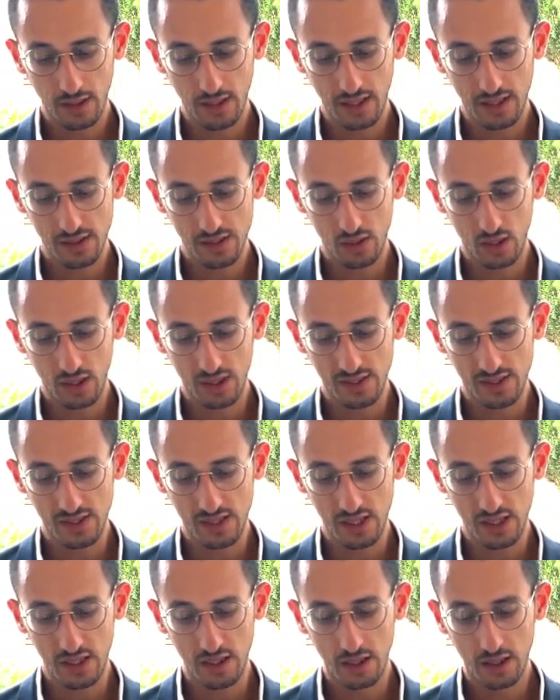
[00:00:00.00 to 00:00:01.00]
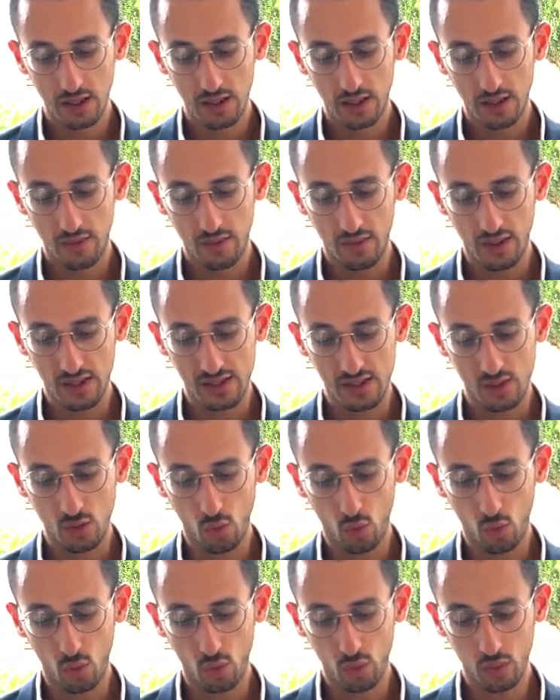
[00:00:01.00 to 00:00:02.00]
as you can see, that's
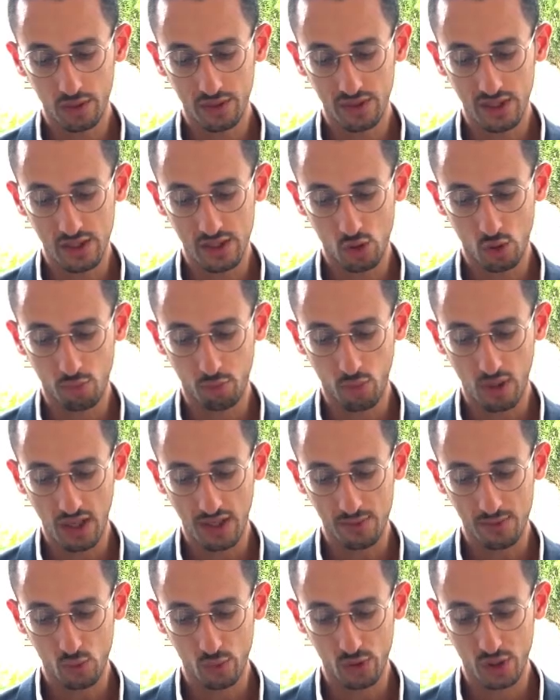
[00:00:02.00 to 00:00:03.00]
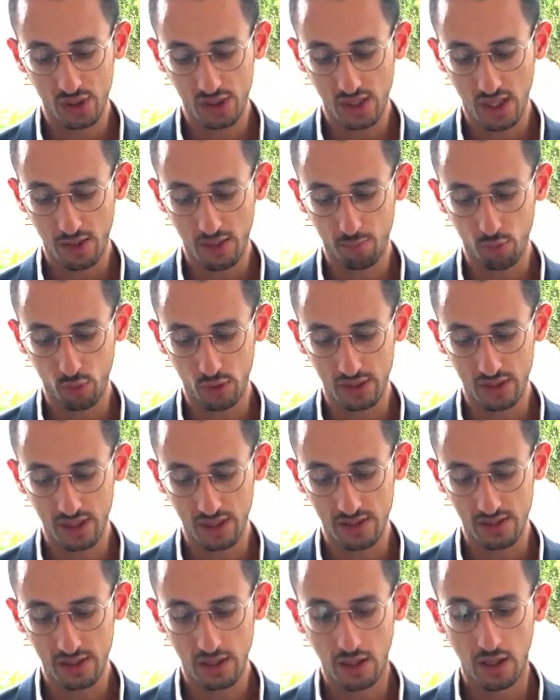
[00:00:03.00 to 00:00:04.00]
all disc prolapse, which is
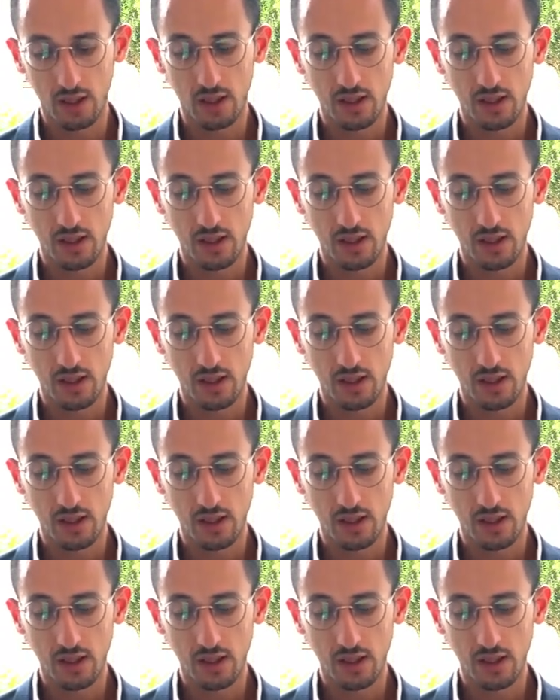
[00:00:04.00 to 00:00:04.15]
hypointense.